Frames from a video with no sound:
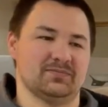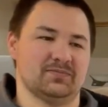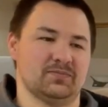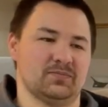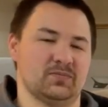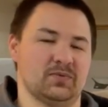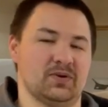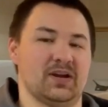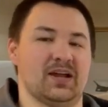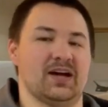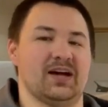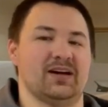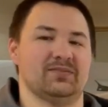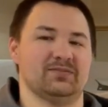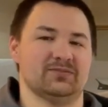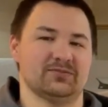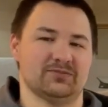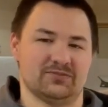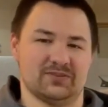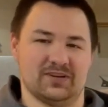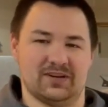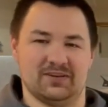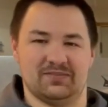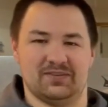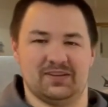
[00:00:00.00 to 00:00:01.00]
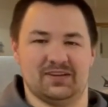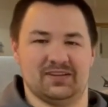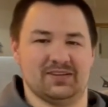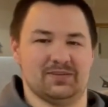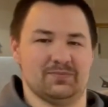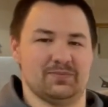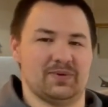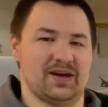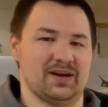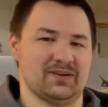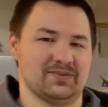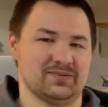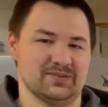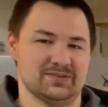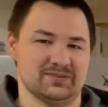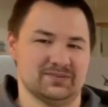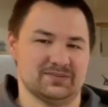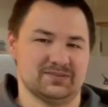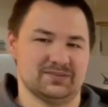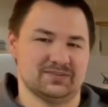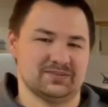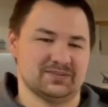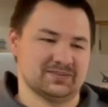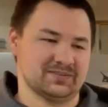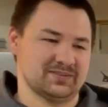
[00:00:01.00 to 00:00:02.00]
was driving down the back
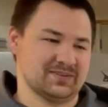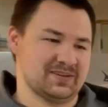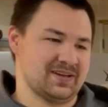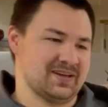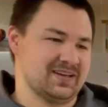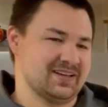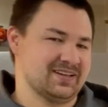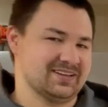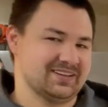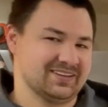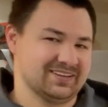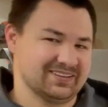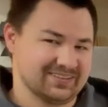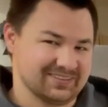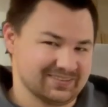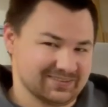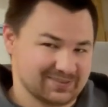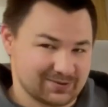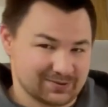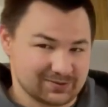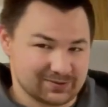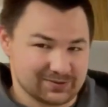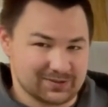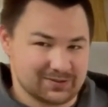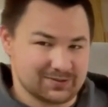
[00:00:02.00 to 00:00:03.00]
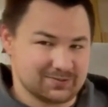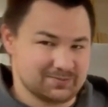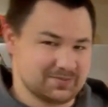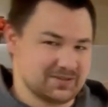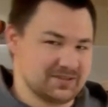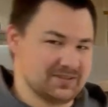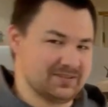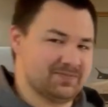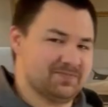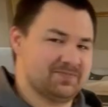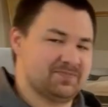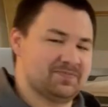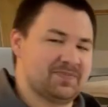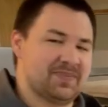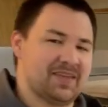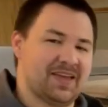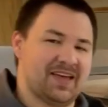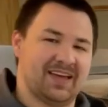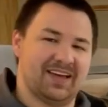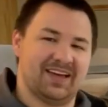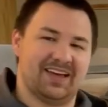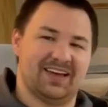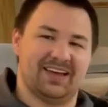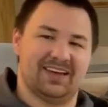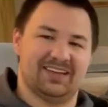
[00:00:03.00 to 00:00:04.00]
roads in Oklahoma,
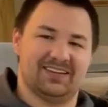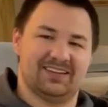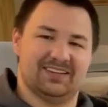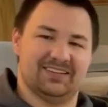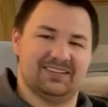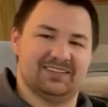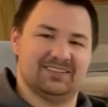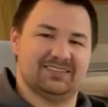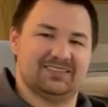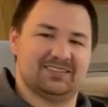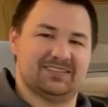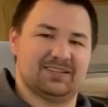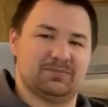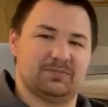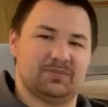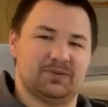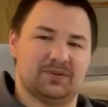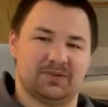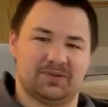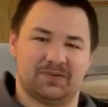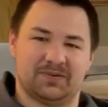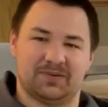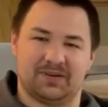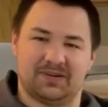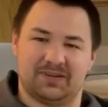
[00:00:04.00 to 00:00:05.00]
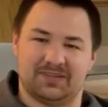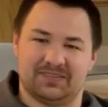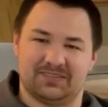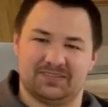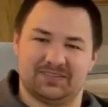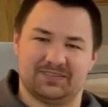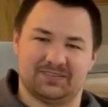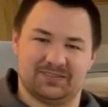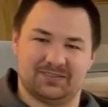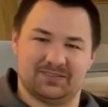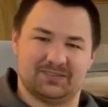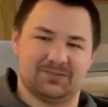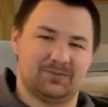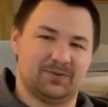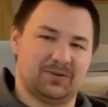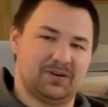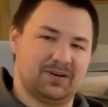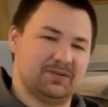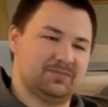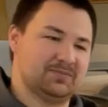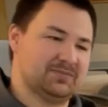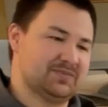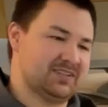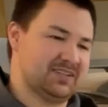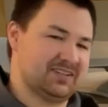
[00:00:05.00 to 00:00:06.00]
and stumbled across one
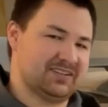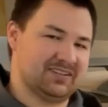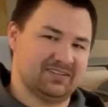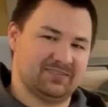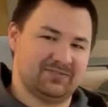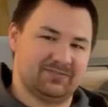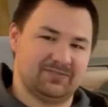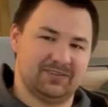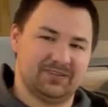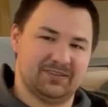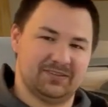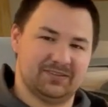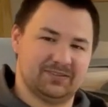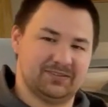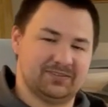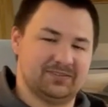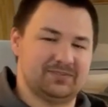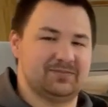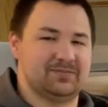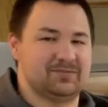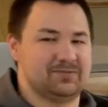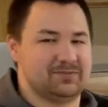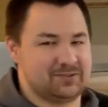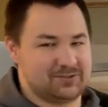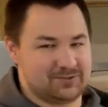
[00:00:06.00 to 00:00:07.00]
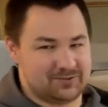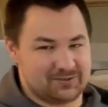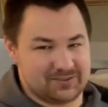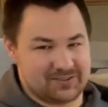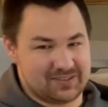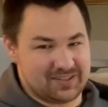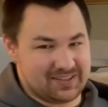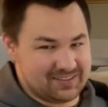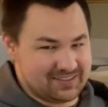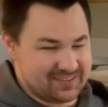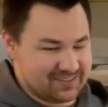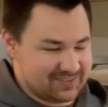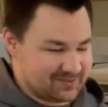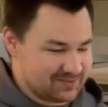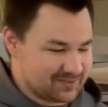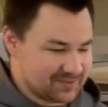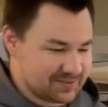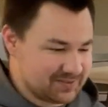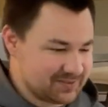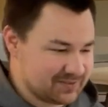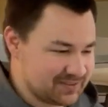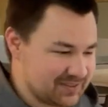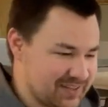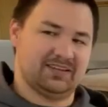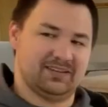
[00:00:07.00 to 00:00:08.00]
of them sitting in a field, which was not this one.
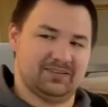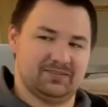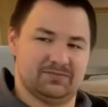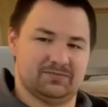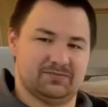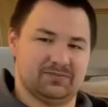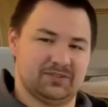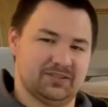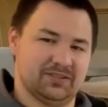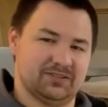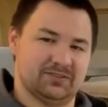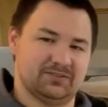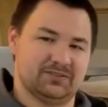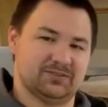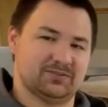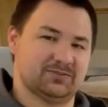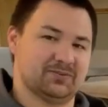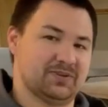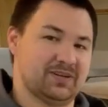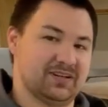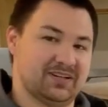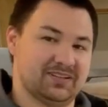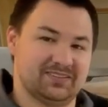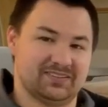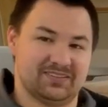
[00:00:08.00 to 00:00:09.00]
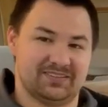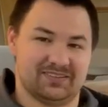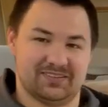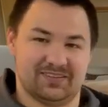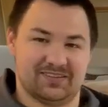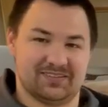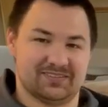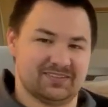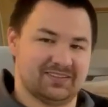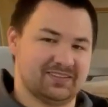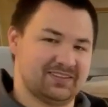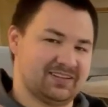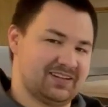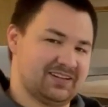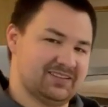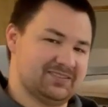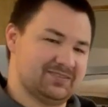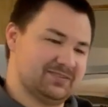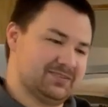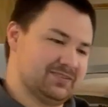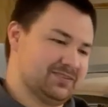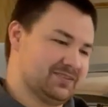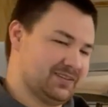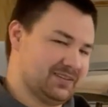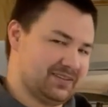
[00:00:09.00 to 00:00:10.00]
He, just went out there and knocked on the guy's
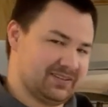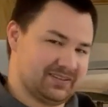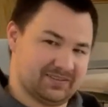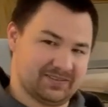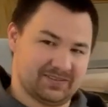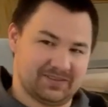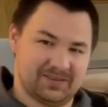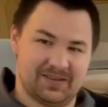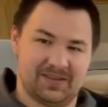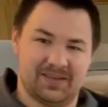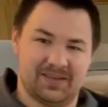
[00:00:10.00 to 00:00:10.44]
door. Hey,